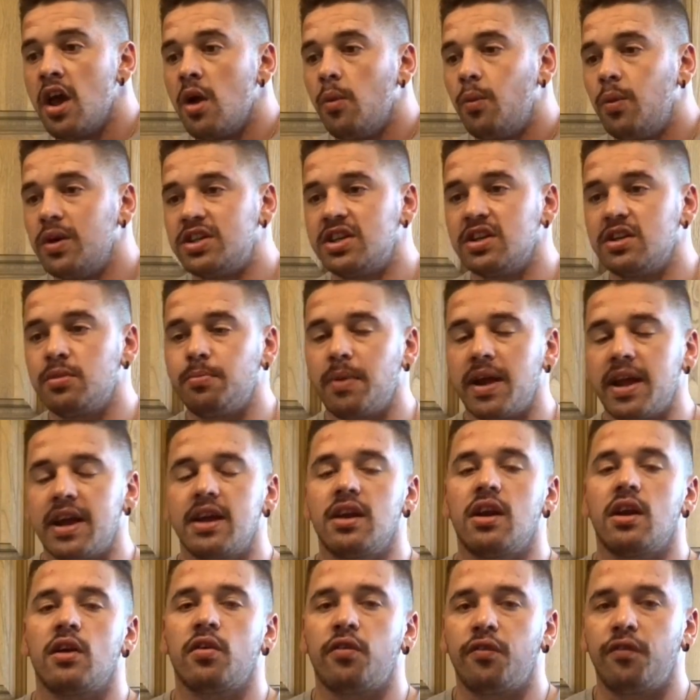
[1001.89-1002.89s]
which is
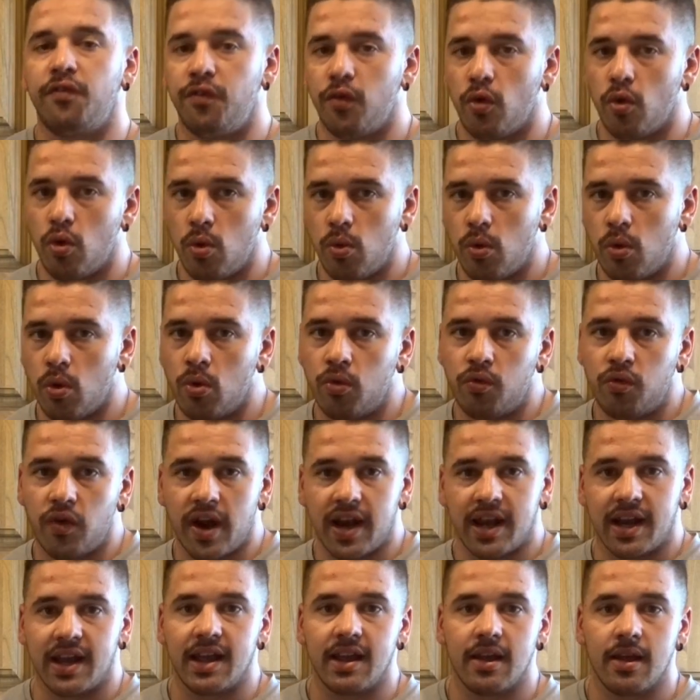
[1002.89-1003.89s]
making us full
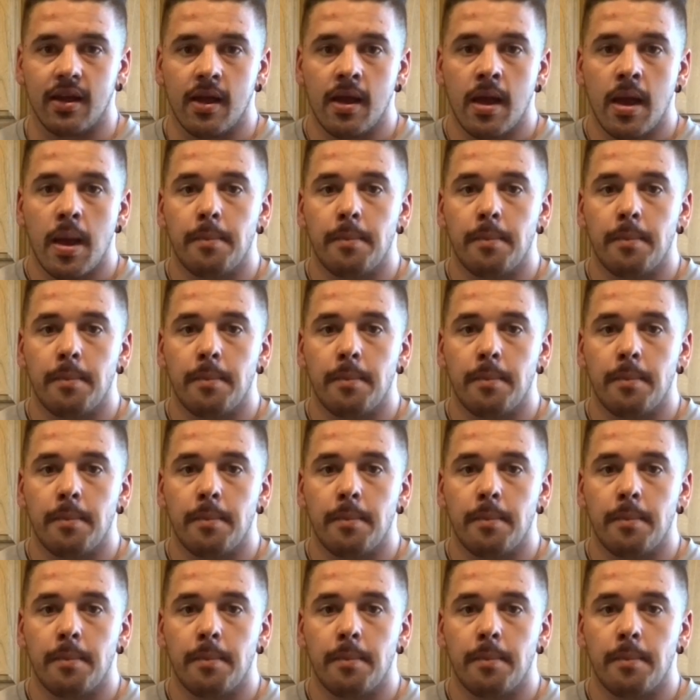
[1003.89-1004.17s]
already,